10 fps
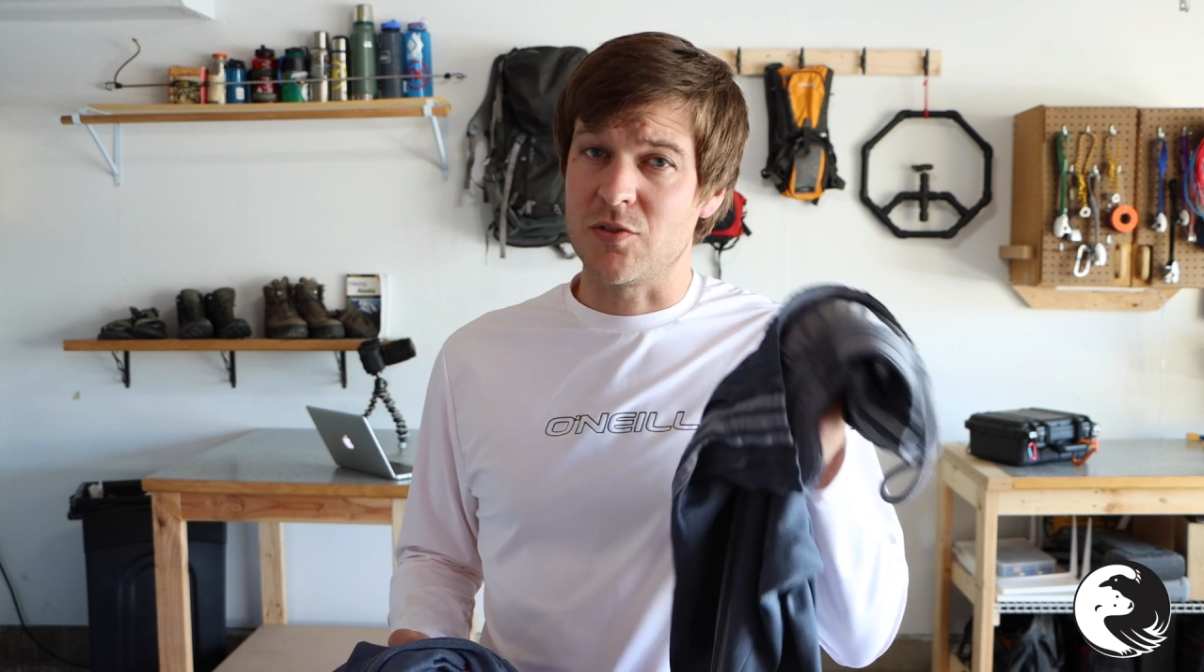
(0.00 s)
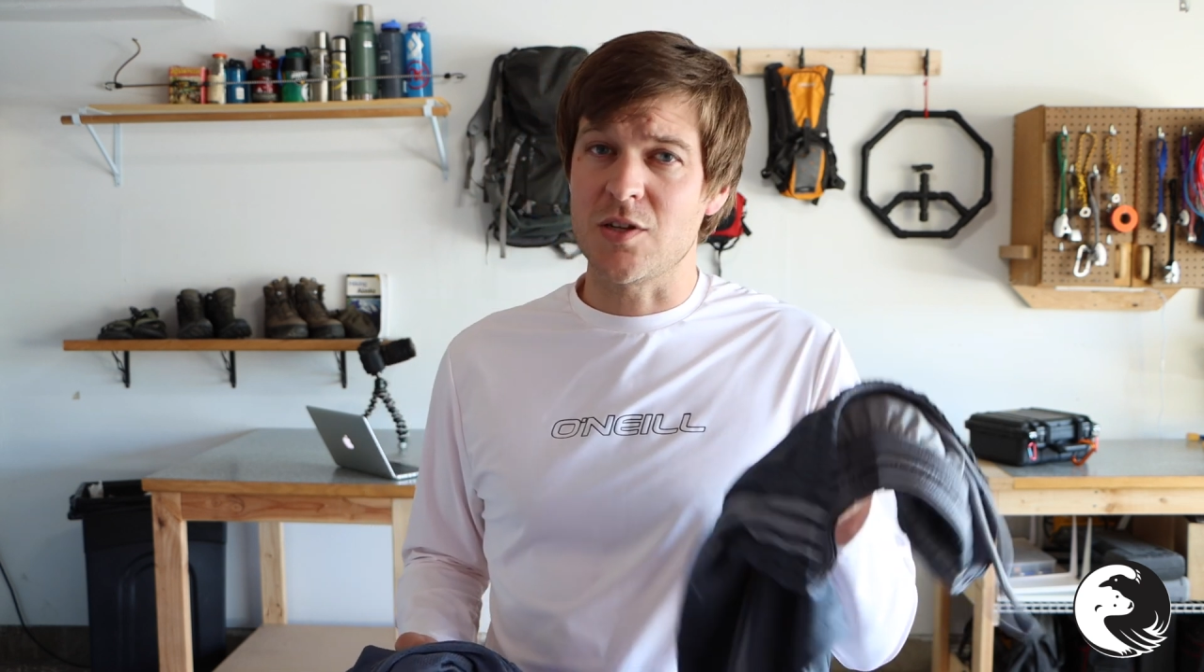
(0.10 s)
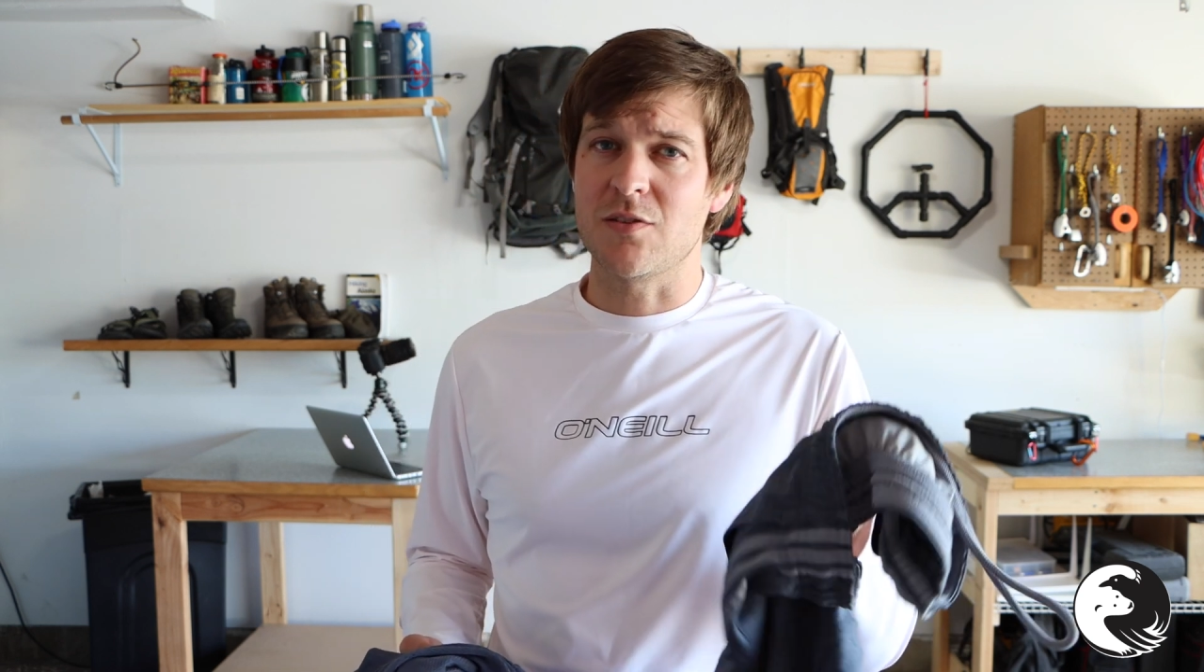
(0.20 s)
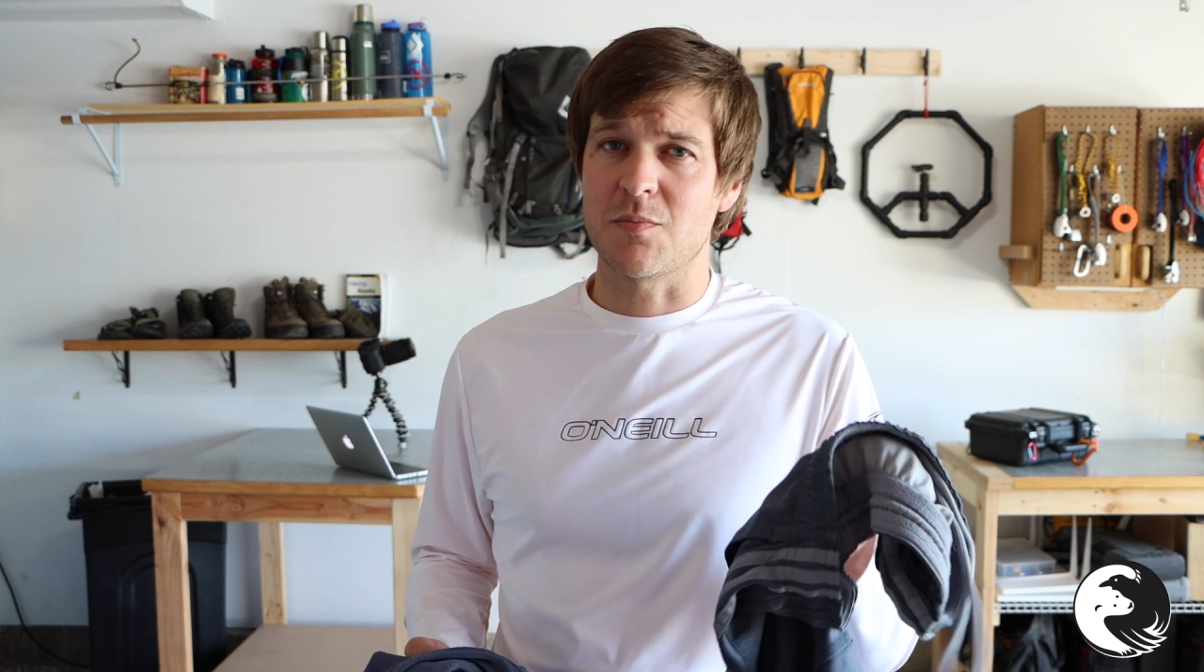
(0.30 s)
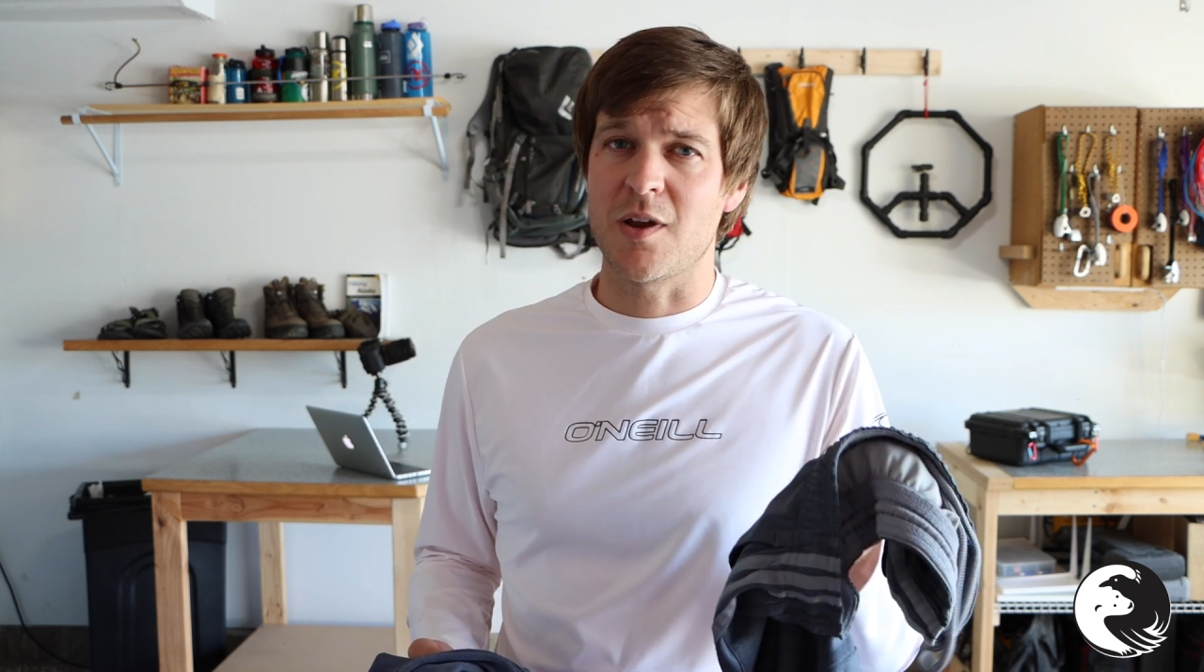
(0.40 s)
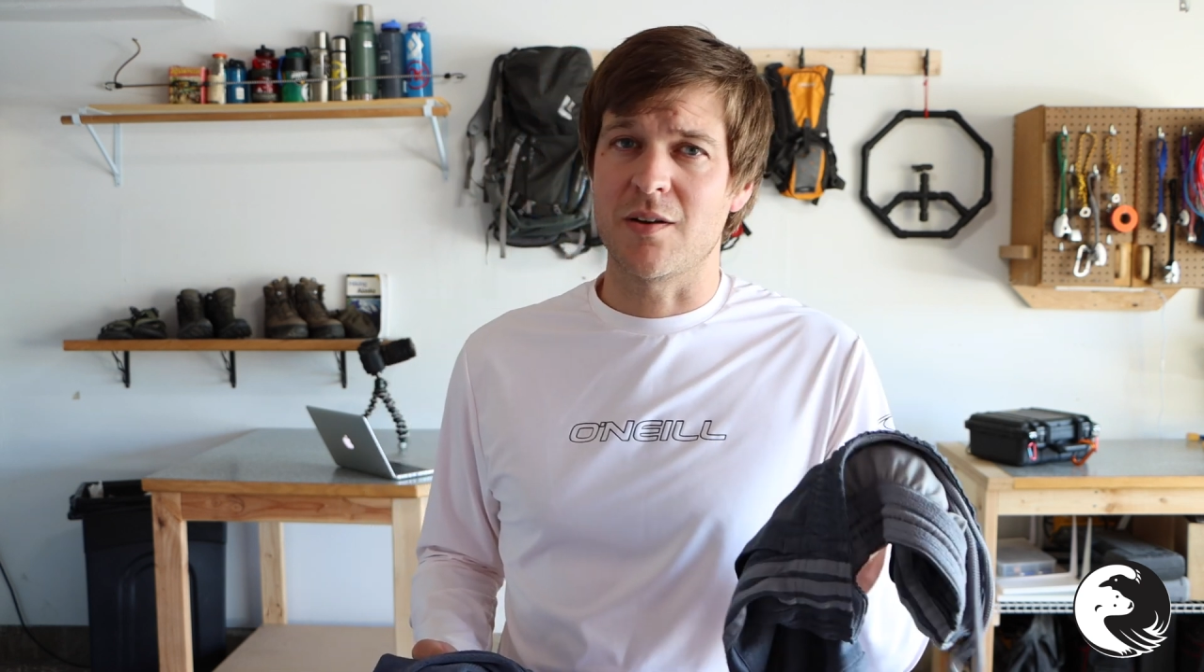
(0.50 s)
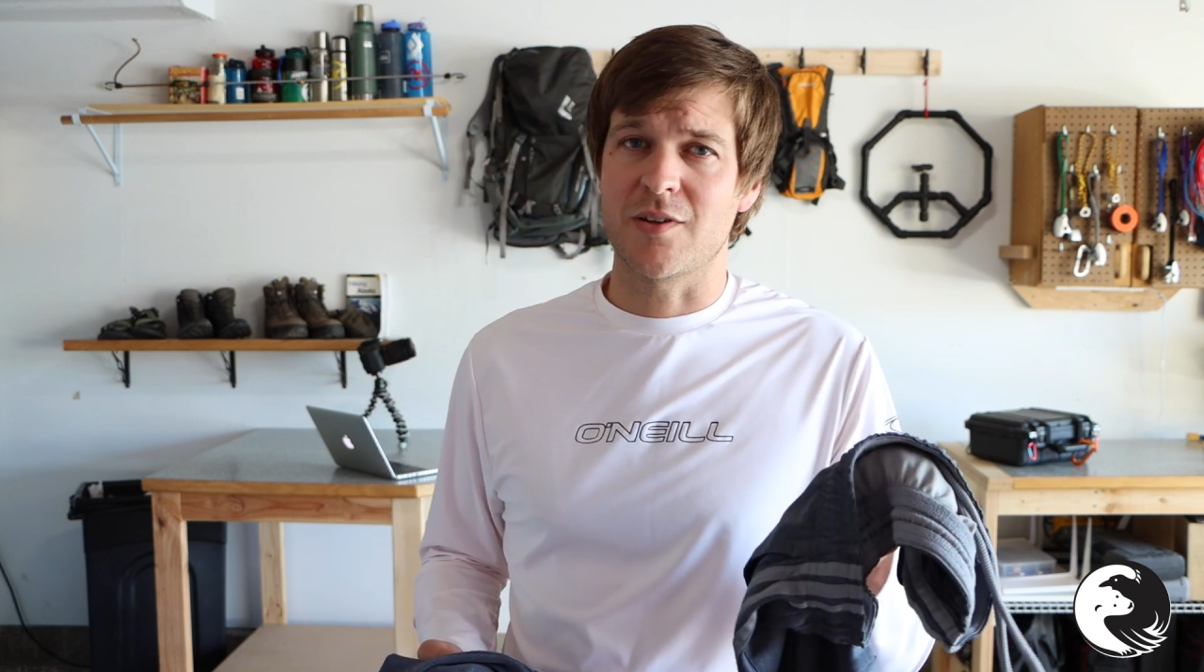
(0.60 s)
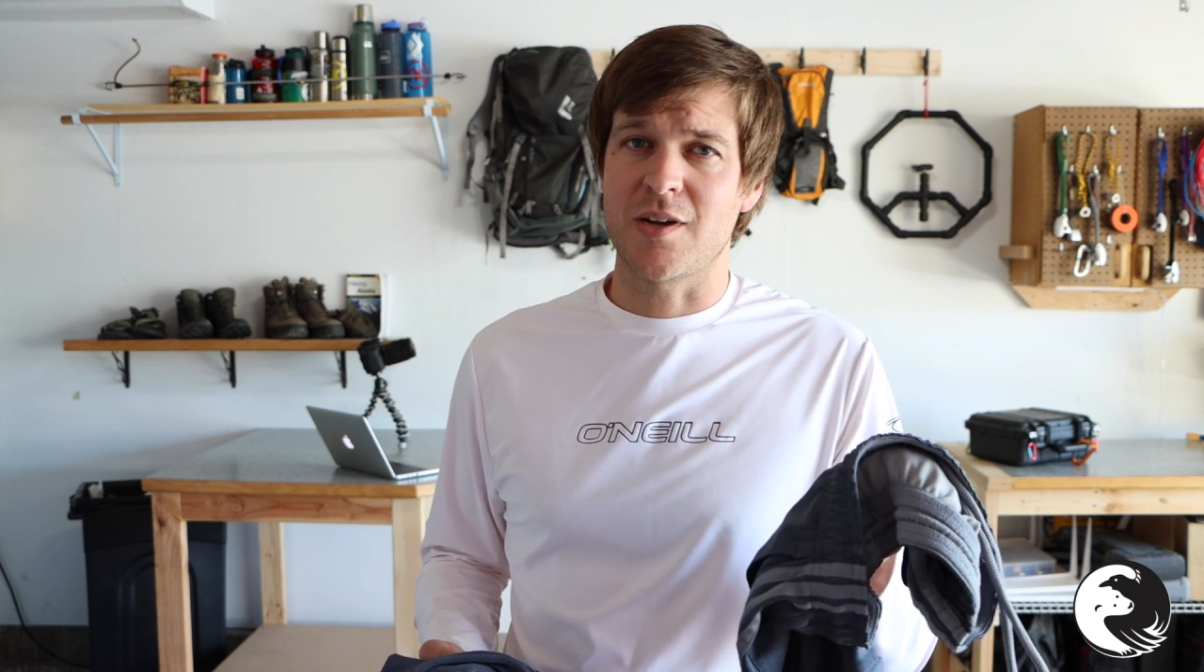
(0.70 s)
jeans are made of